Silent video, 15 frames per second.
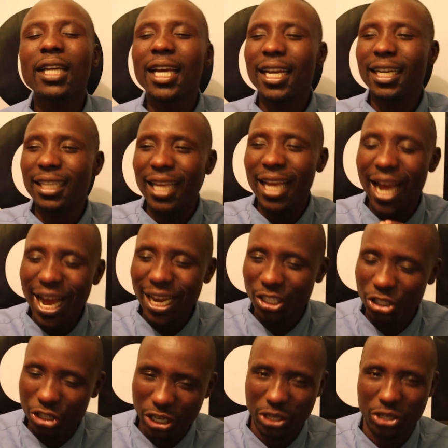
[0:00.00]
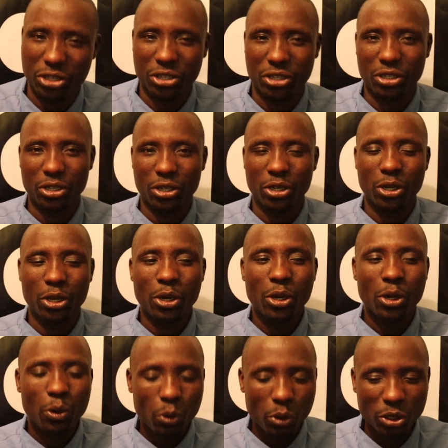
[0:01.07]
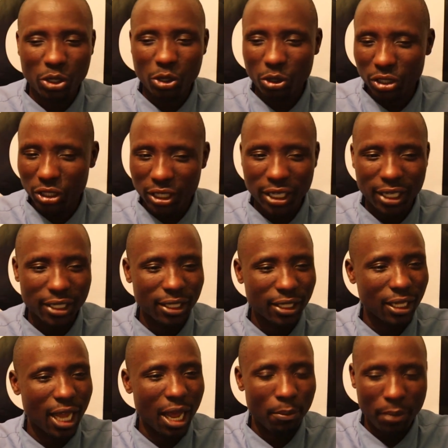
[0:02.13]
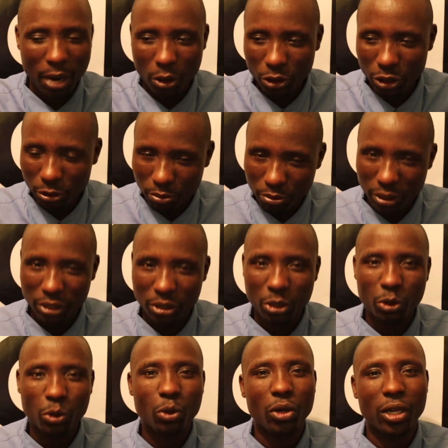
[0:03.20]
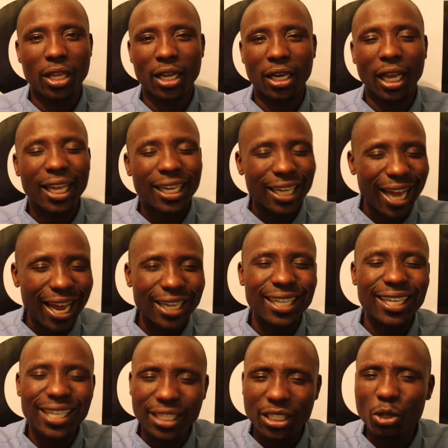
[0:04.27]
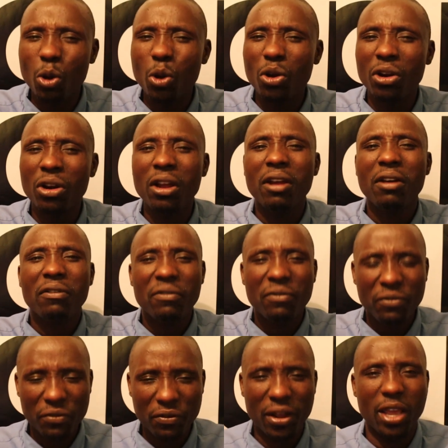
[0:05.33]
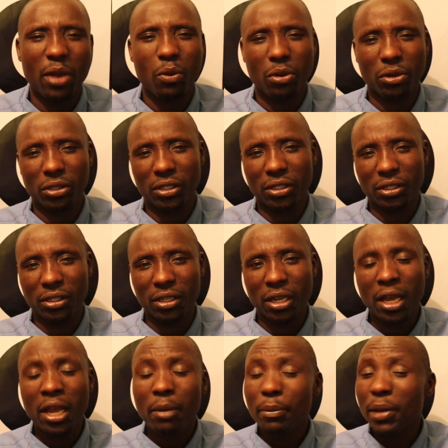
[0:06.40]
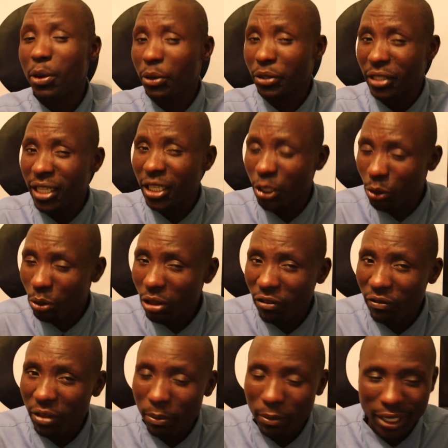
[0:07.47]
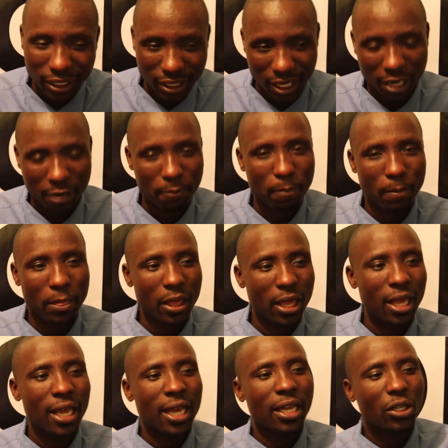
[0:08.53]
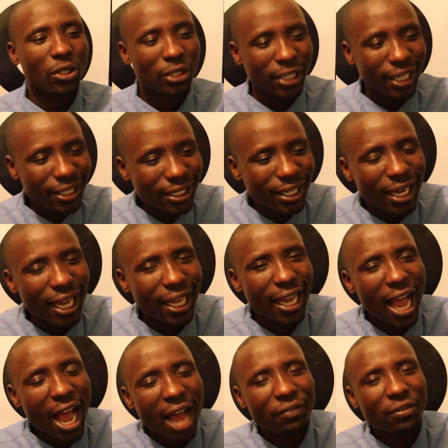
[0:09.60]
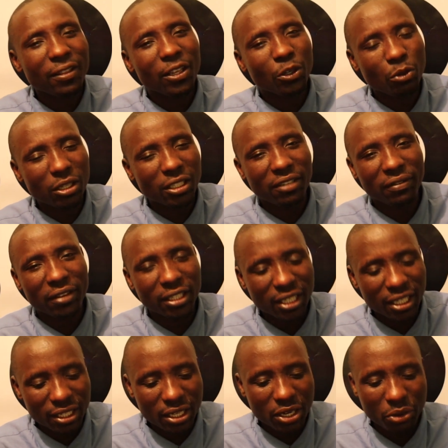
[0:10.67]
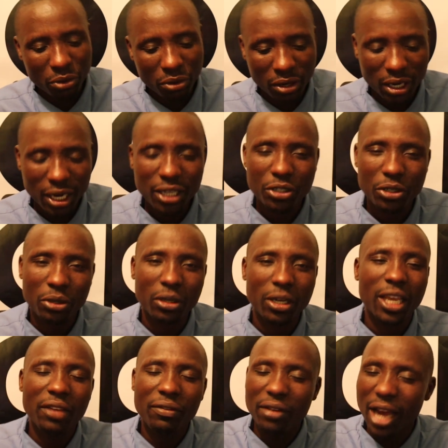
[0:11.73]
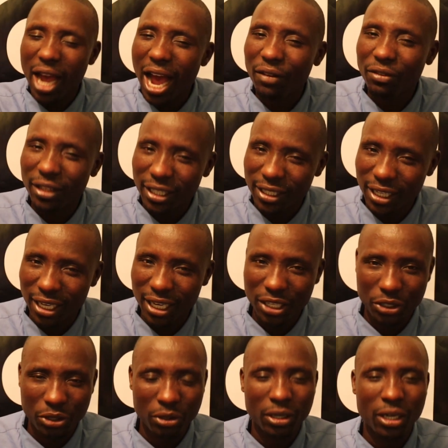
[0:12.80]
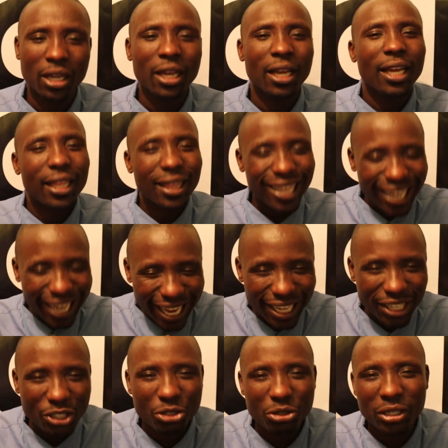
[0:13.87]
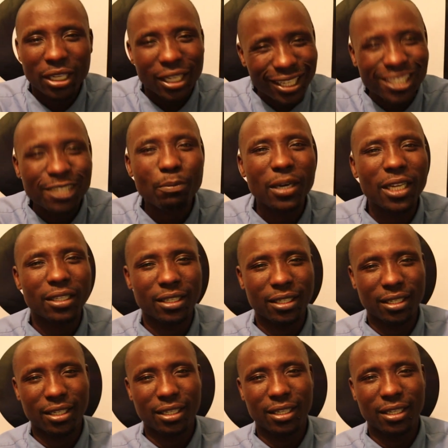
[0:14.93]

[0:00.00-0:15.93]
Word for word: And the handshake was not just about President Uhuru Kenyatta, it had its own firewalls. Because the truth of the matter, just like after the 2017 general election, even after this election, the country is split